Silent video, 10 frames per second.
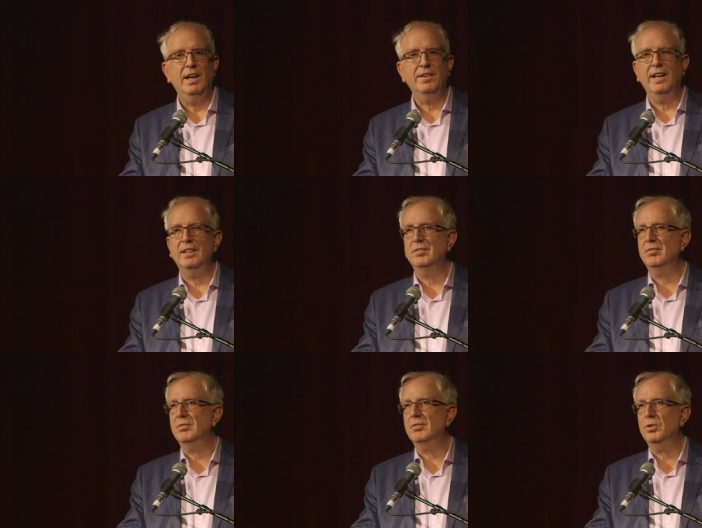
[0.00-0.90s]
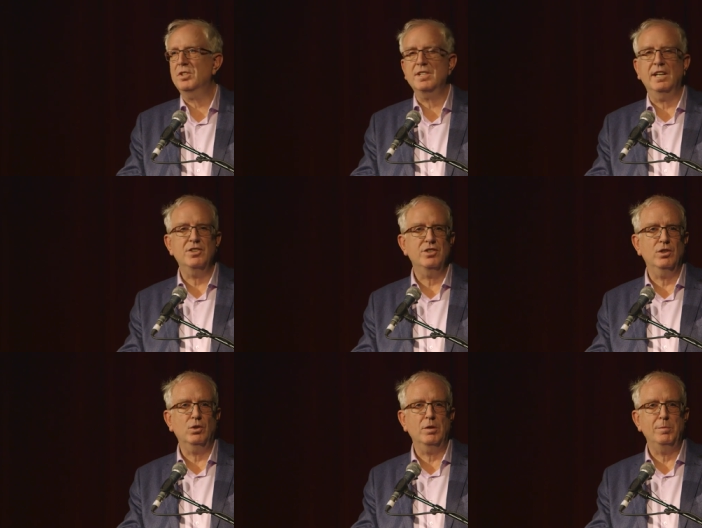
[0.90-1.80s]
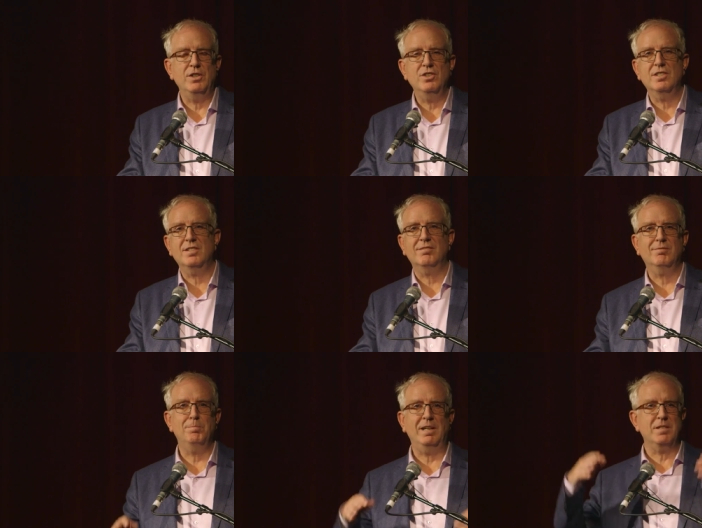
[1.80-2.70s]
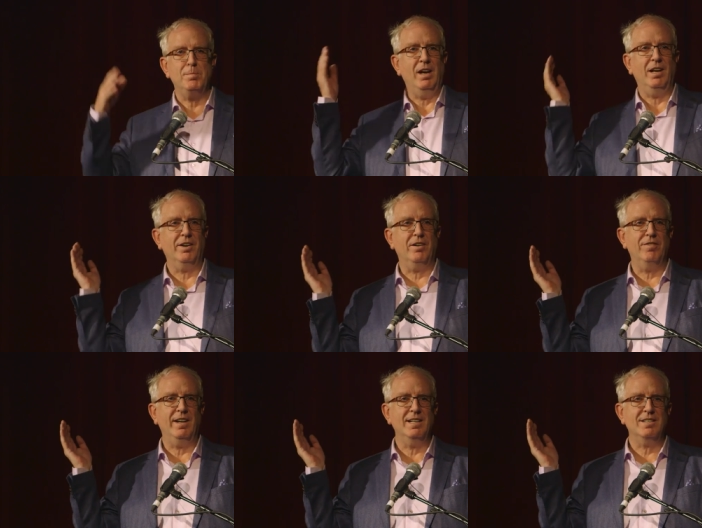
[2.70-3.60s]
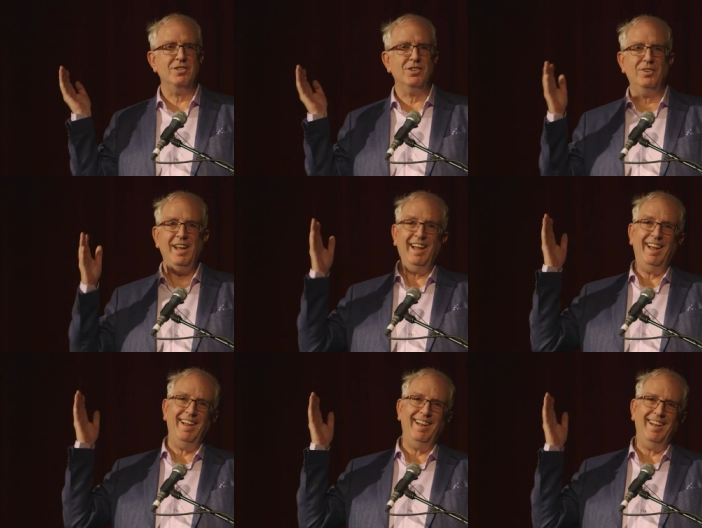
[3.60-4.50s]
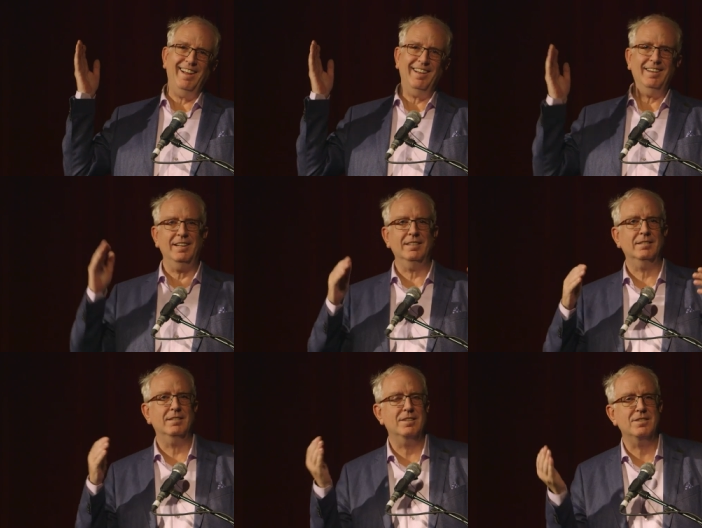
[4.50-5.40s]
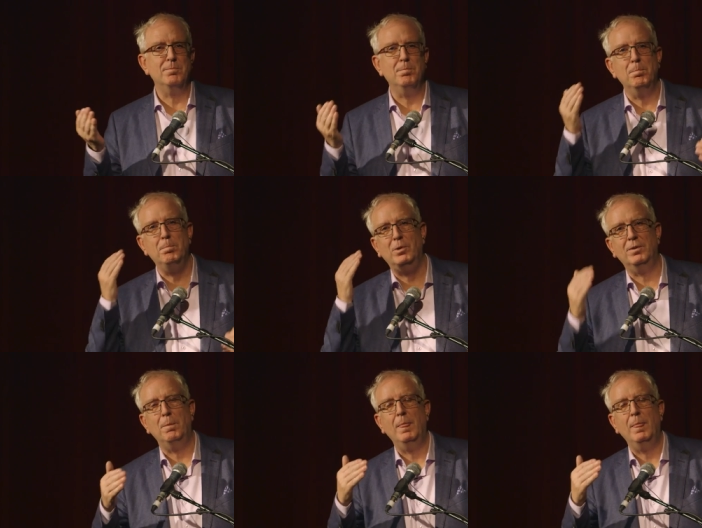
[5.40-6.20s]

And then other days, she'd look at me, and she's big smile on her face, and she'd go, "Ah," and but